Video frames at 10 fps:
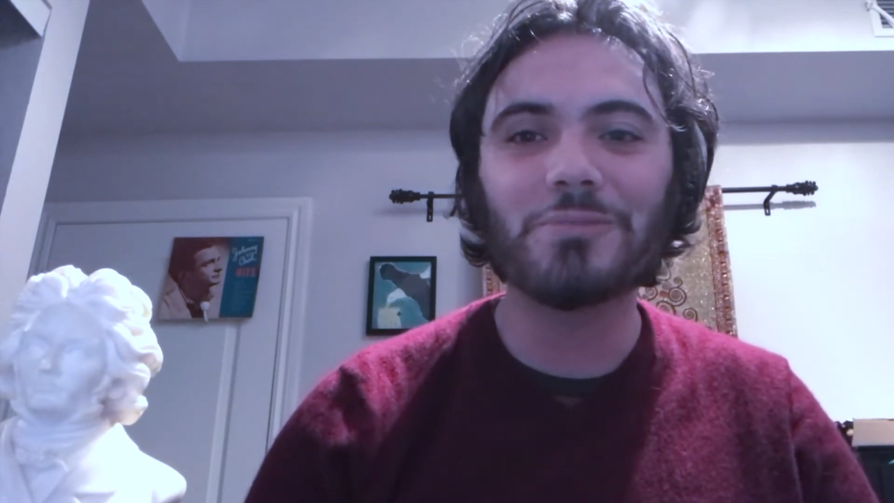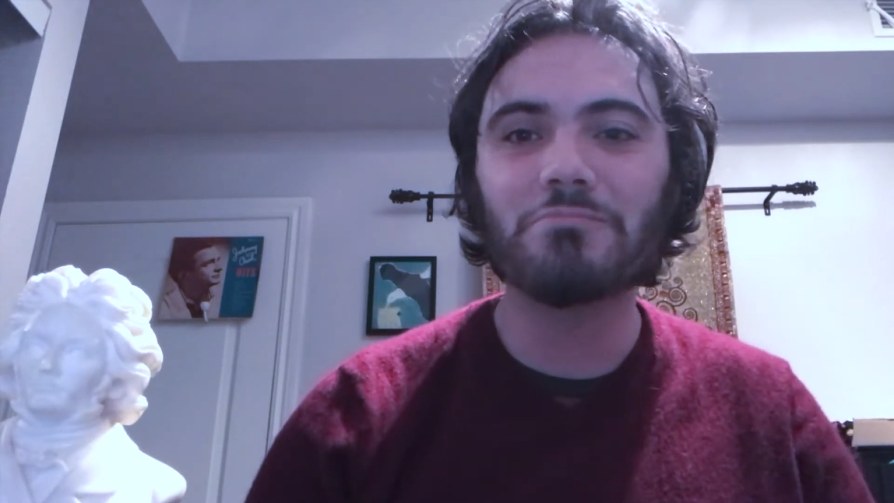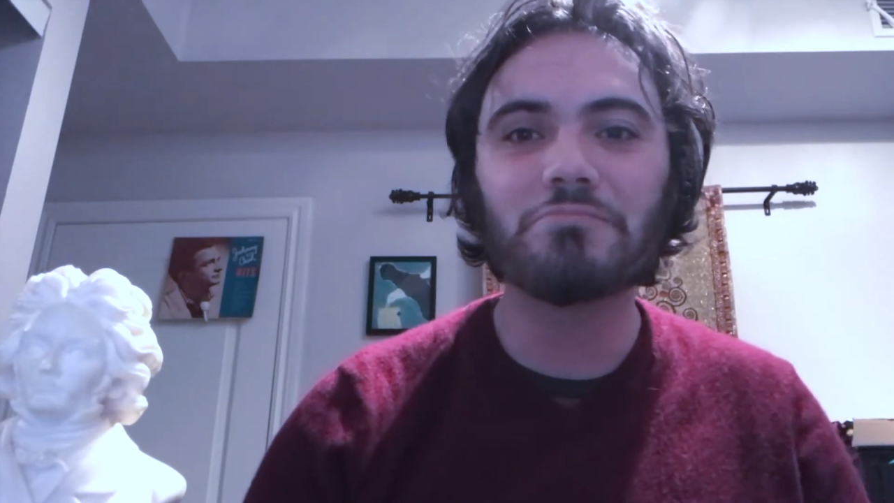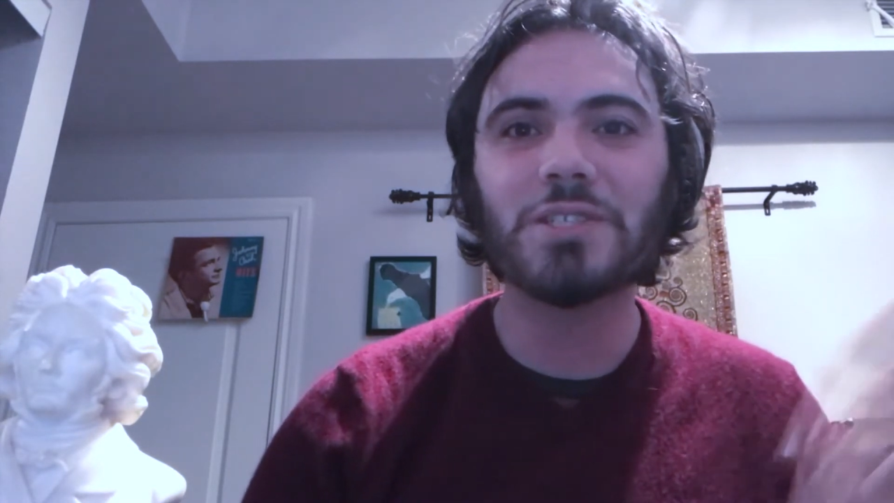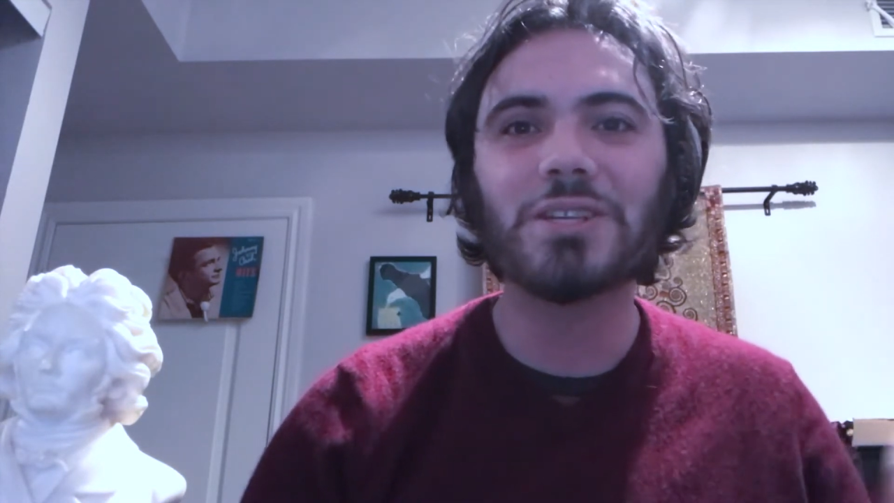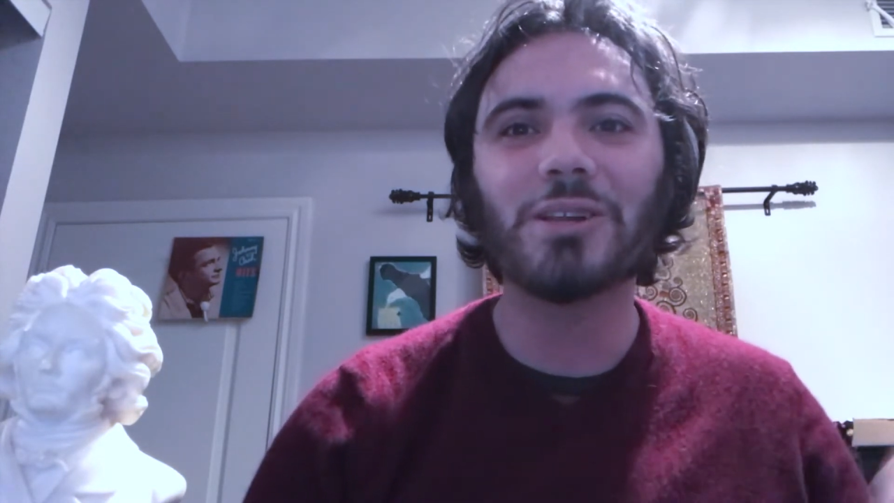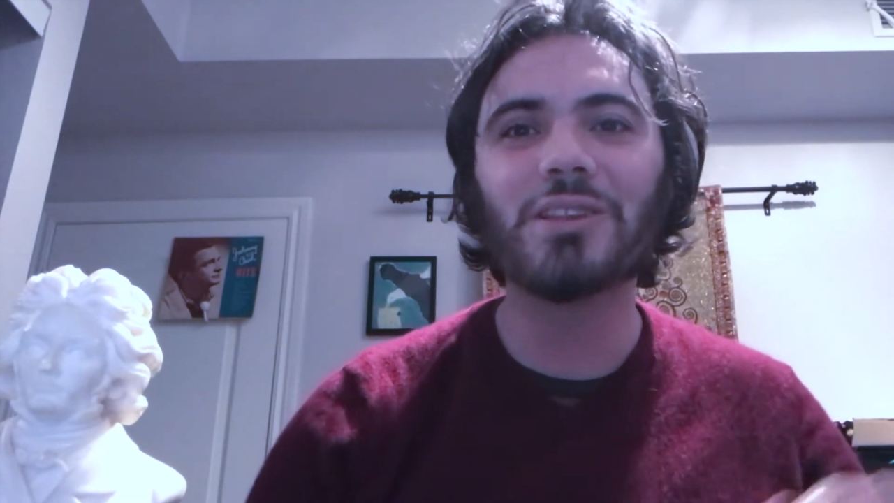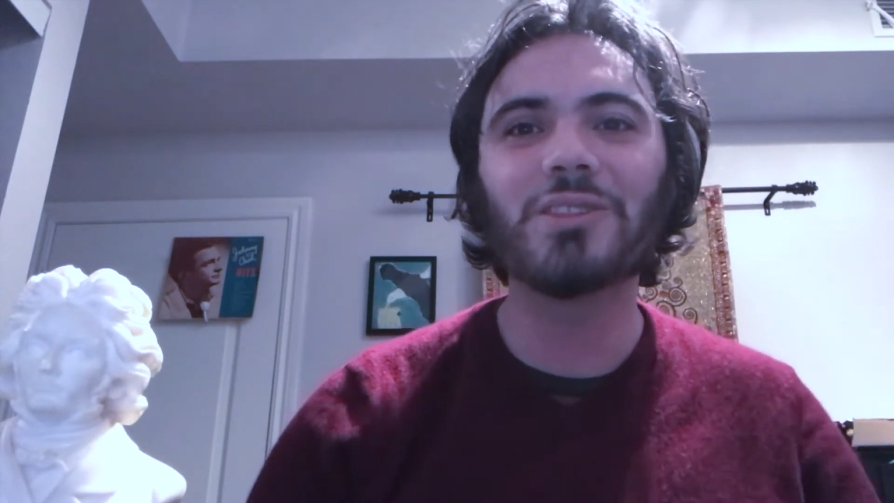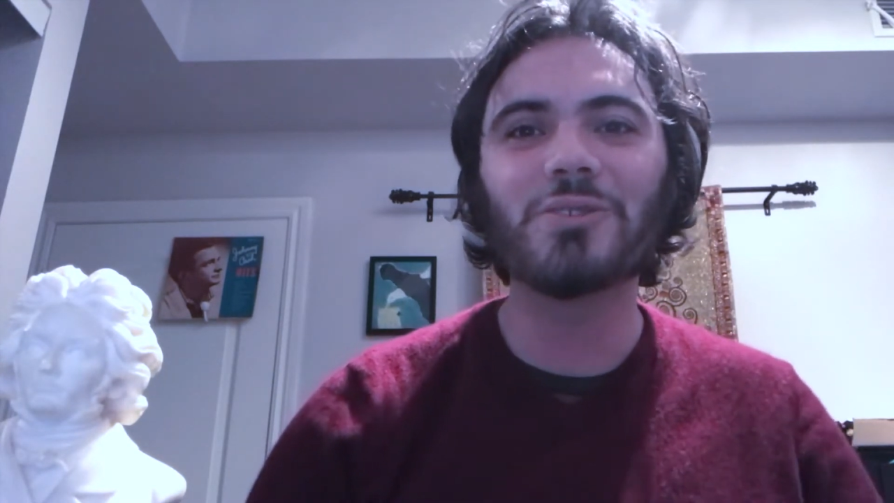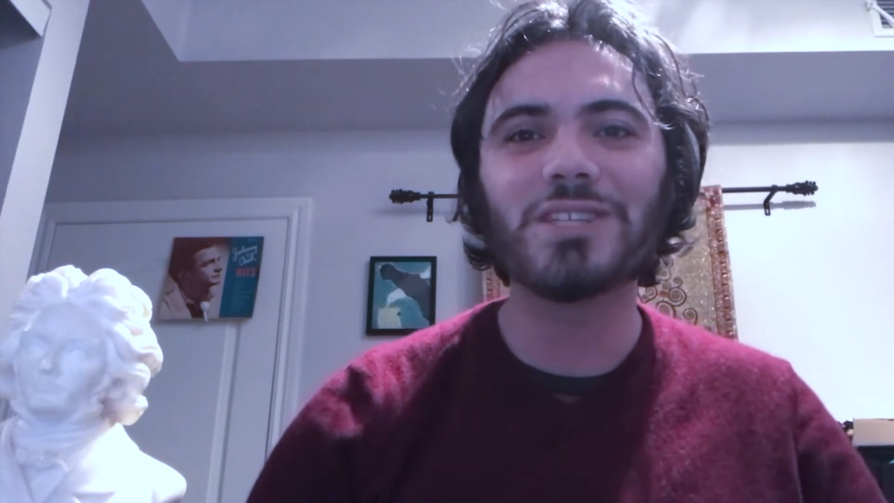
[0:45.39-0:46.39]
and still
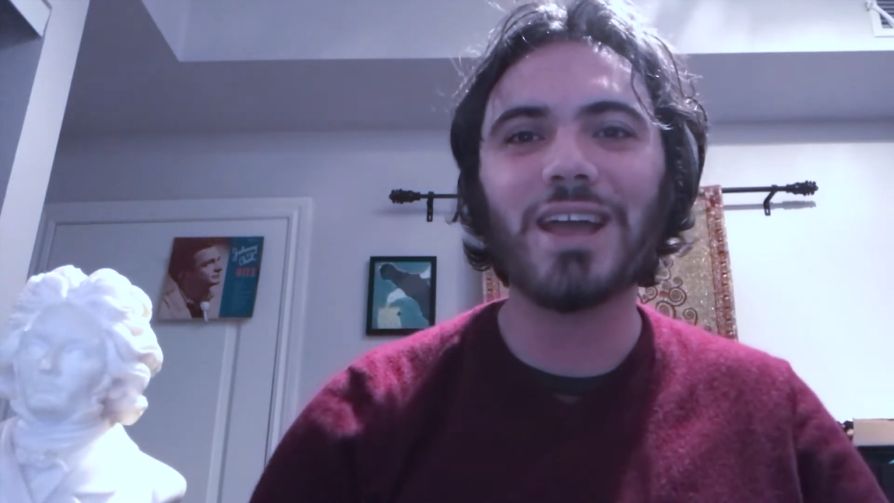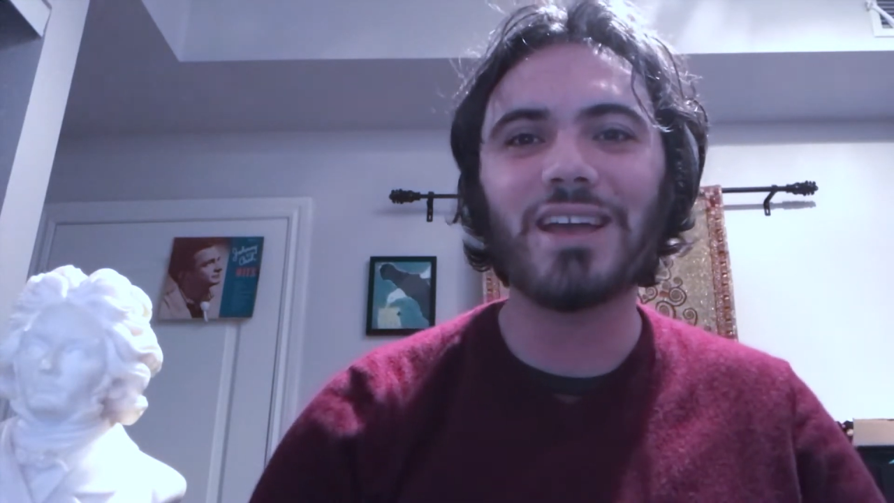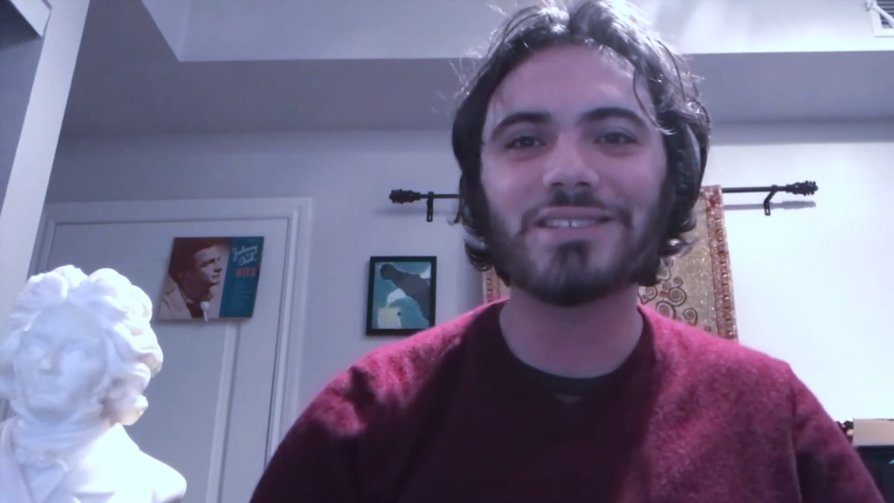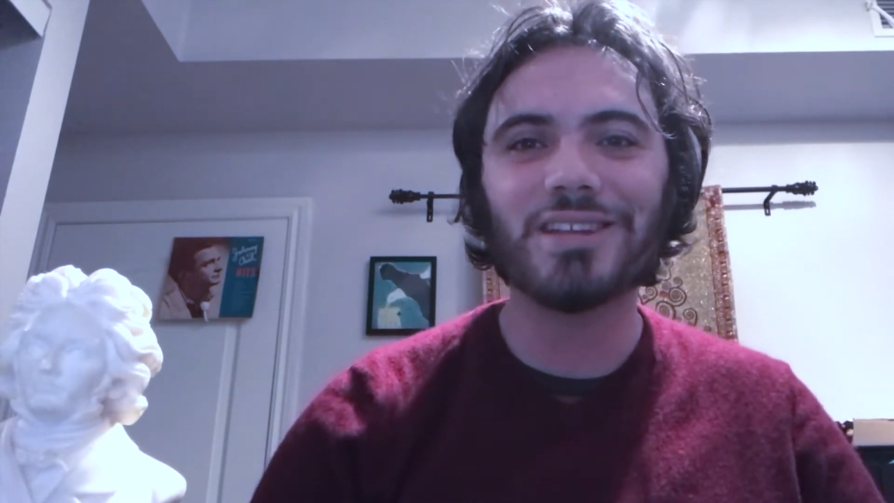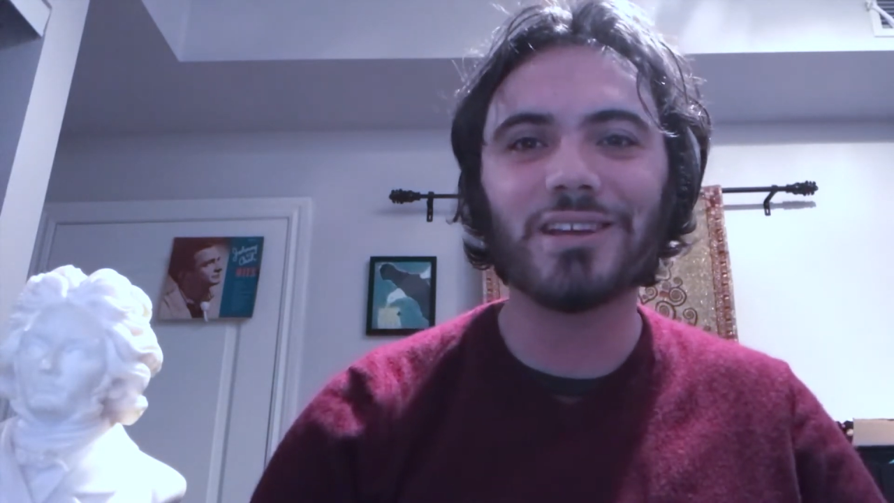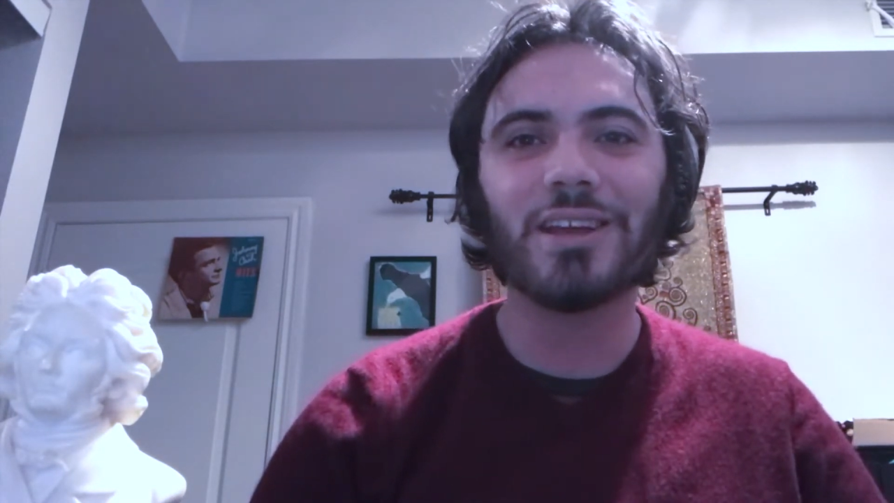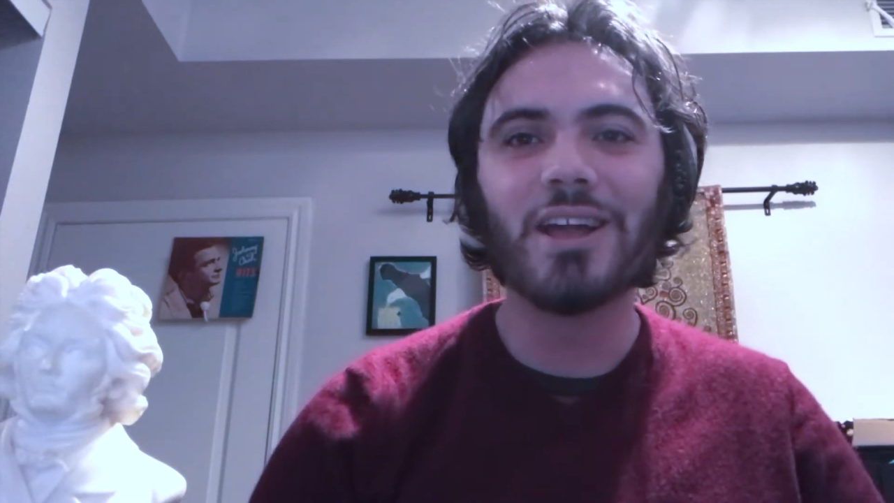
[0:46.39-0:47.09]
enthusiastic.